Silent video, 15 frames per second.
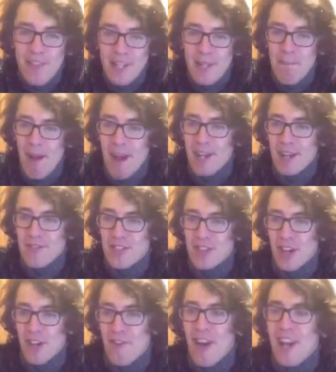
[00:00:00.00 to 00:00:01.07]
read the back of
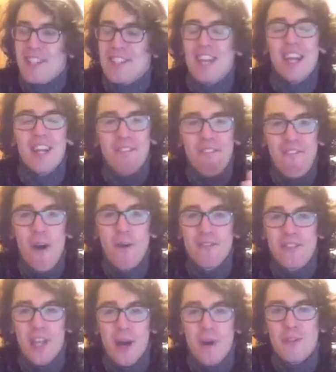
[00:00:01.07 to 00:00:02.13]
stuff, take
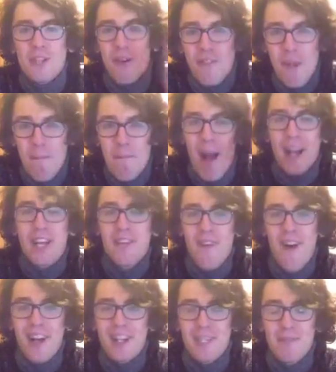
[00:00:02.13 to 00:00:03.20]
photos of the back of
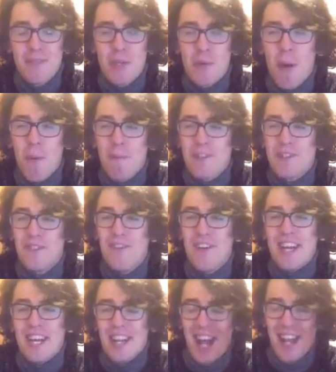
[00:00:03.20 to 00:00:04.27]
items you want me to
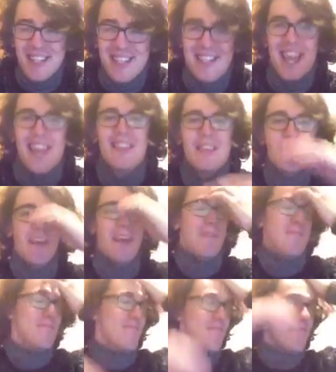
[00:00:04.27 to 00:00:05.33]
read and send them in.